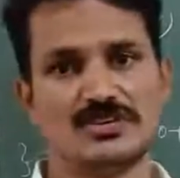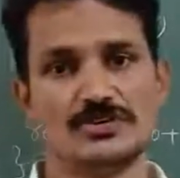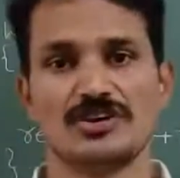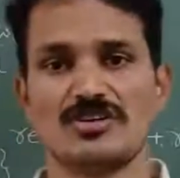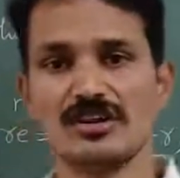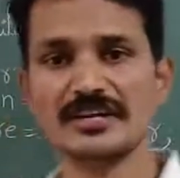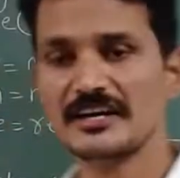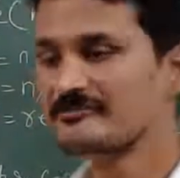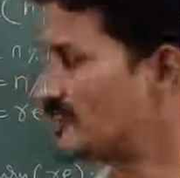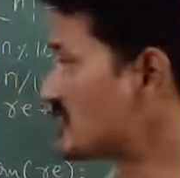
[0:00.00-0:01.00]
You are calling
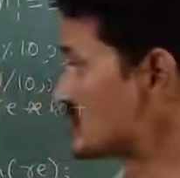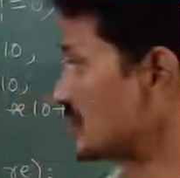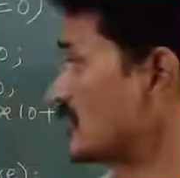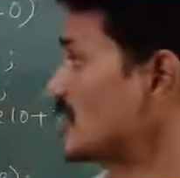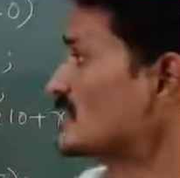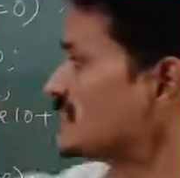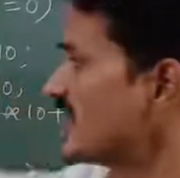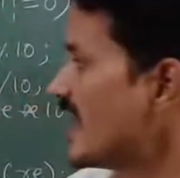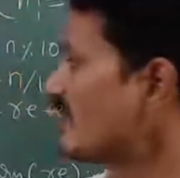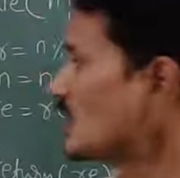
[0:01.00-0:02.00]
a function. See,
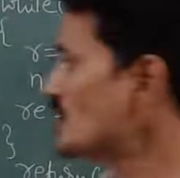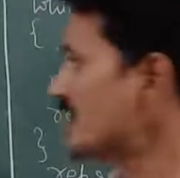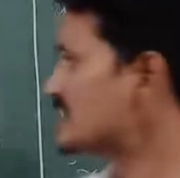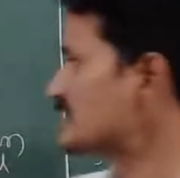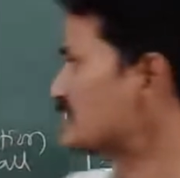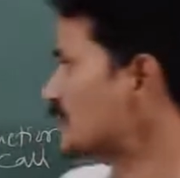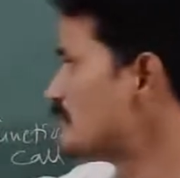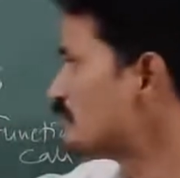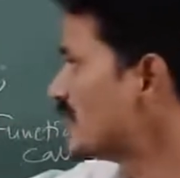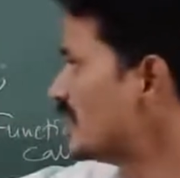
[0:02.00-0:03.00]
have a look at
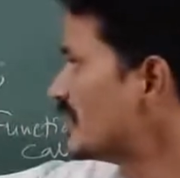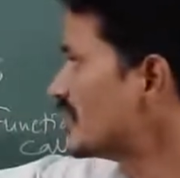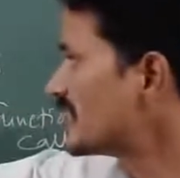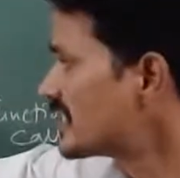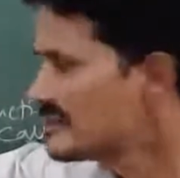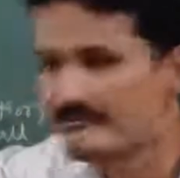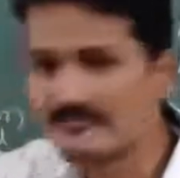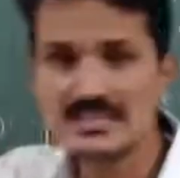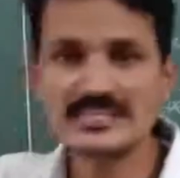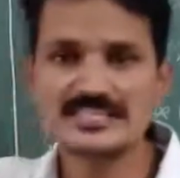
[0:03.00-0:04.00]
here.
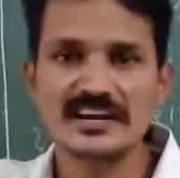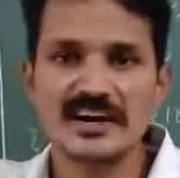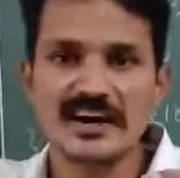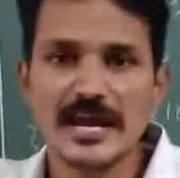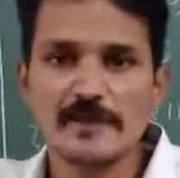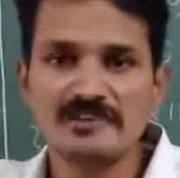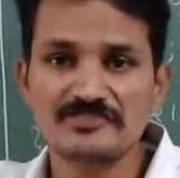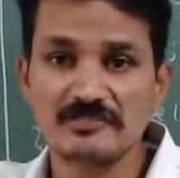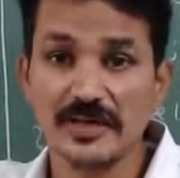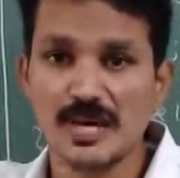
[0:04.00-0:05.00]
Rev is the name of
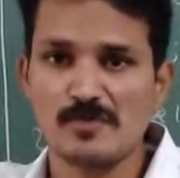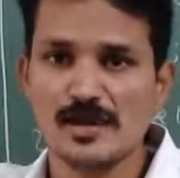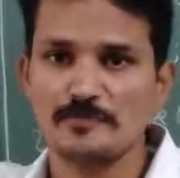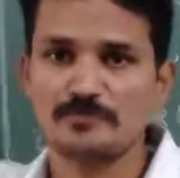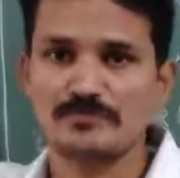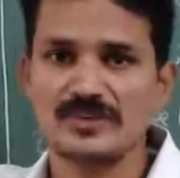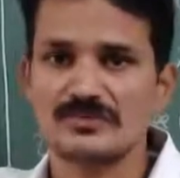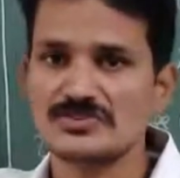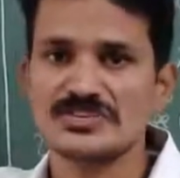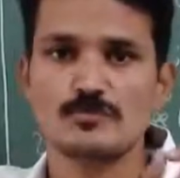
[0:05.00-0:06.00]
the variable.
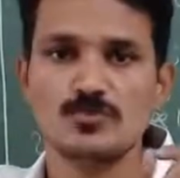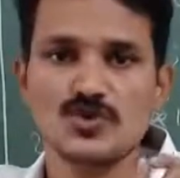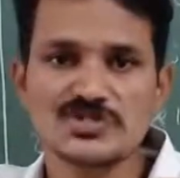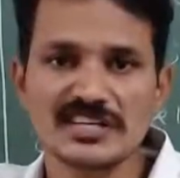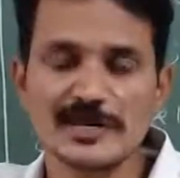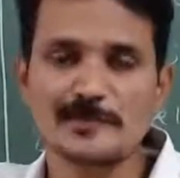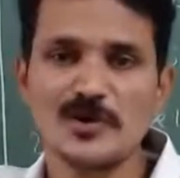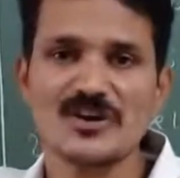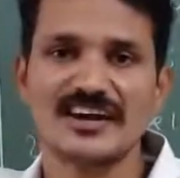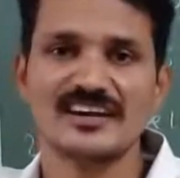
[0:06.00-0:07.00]
This is the most
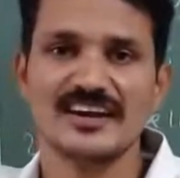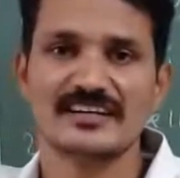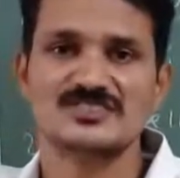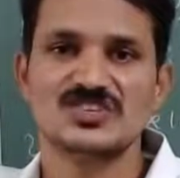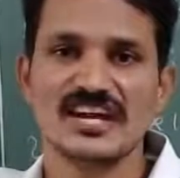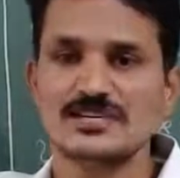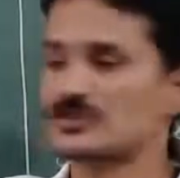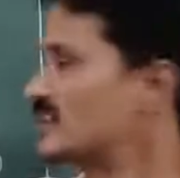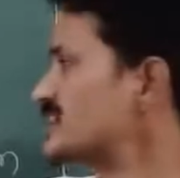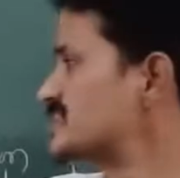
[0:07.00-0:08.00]
important line. Try to
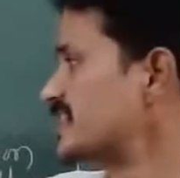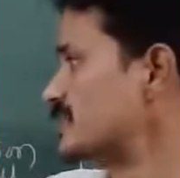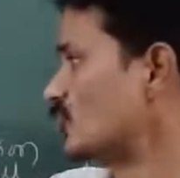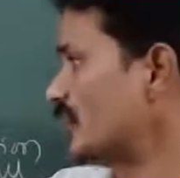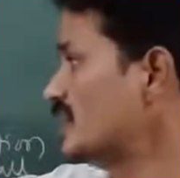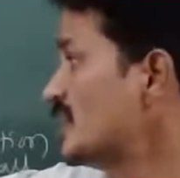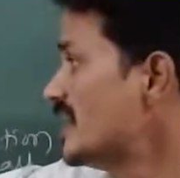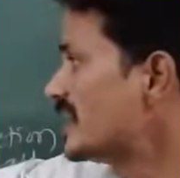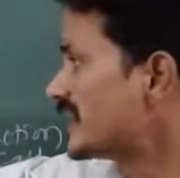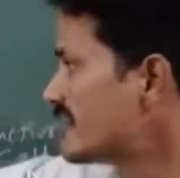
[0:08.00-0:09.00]
understand.
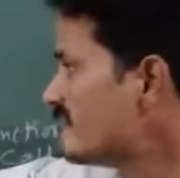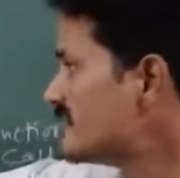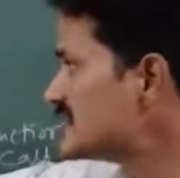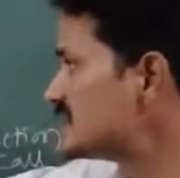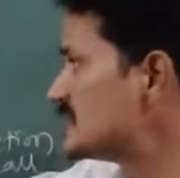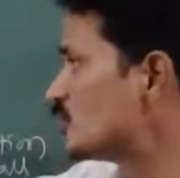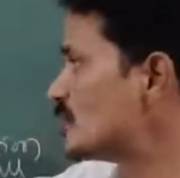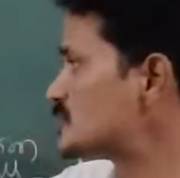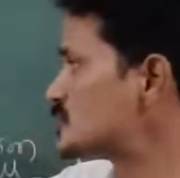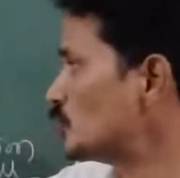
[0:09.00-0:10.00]
Okay. Rev is
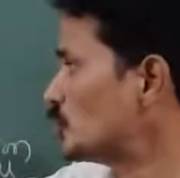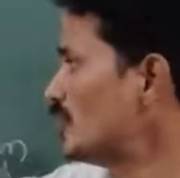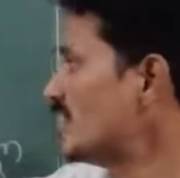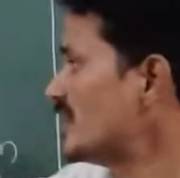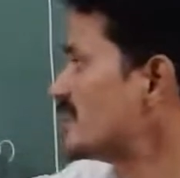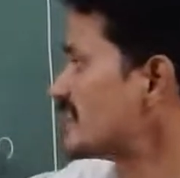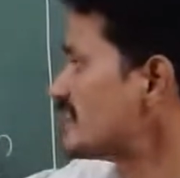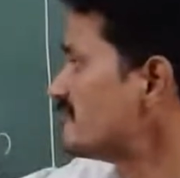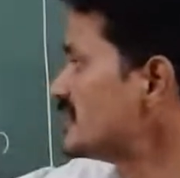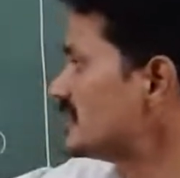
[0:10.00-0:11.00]
equals to
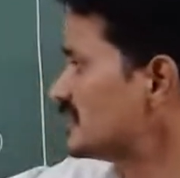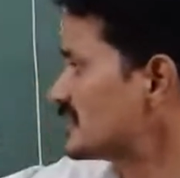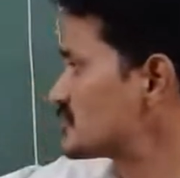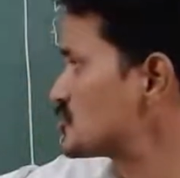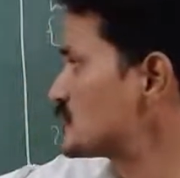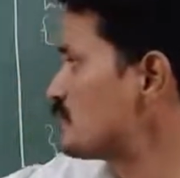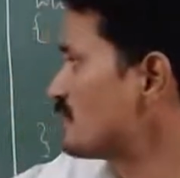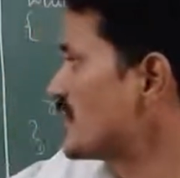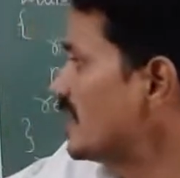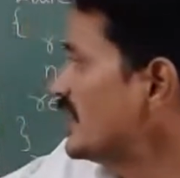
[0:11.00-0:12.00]
reverse.
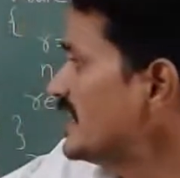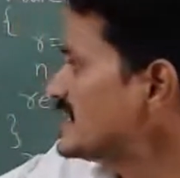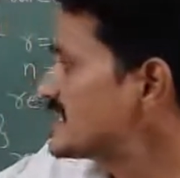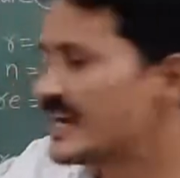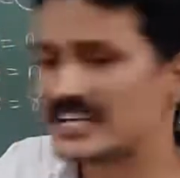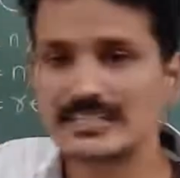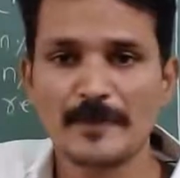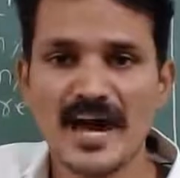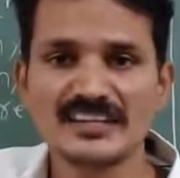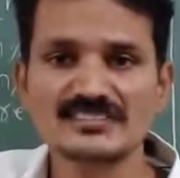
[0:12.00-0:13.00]
Inside the
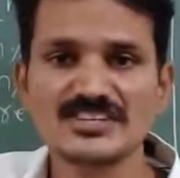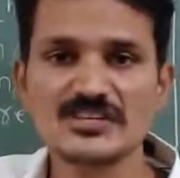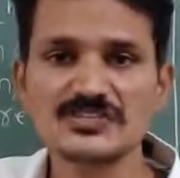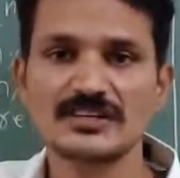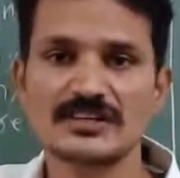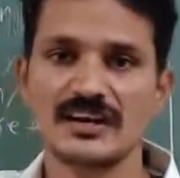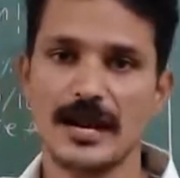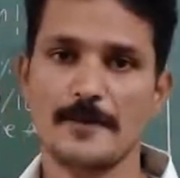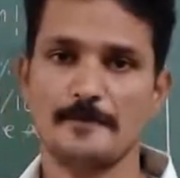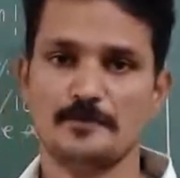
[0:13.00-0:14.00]
parenthesis
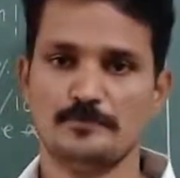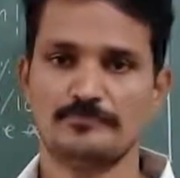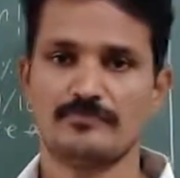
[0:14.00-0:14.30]
num.